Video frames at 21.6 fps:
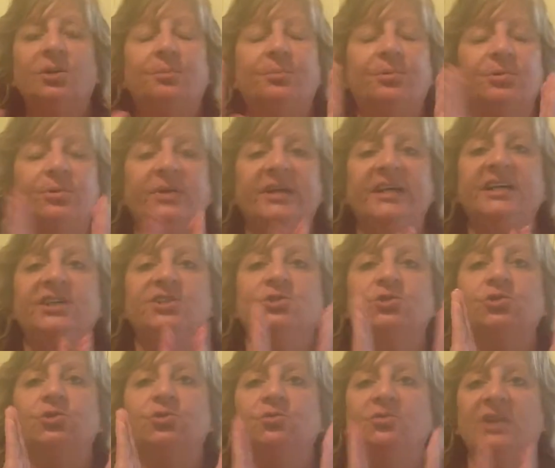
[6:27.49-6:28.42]

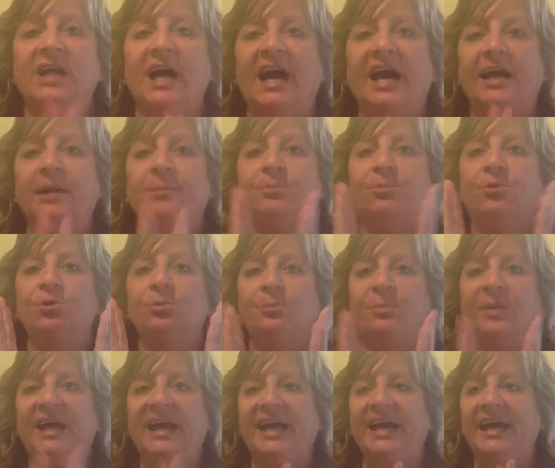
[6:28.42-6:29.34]
Please do not
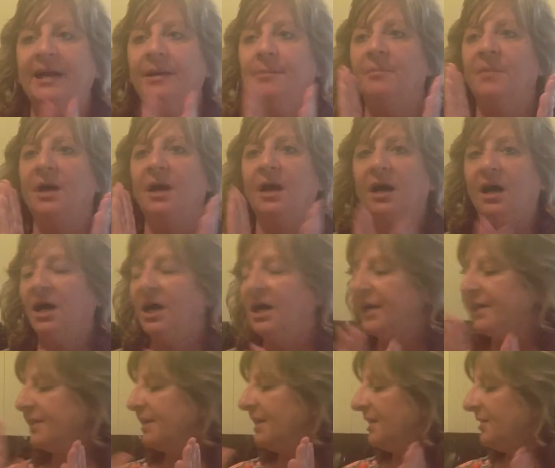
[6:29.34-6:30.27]
put Pam
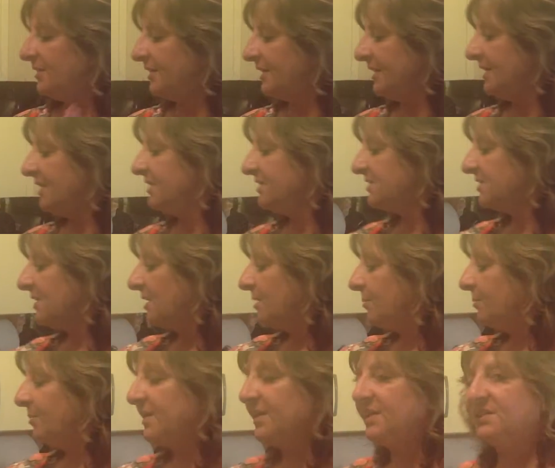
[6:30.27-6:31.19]
on
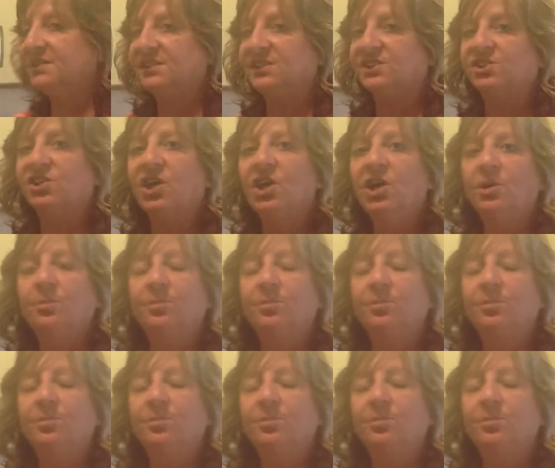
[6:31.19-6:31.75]
these pieces.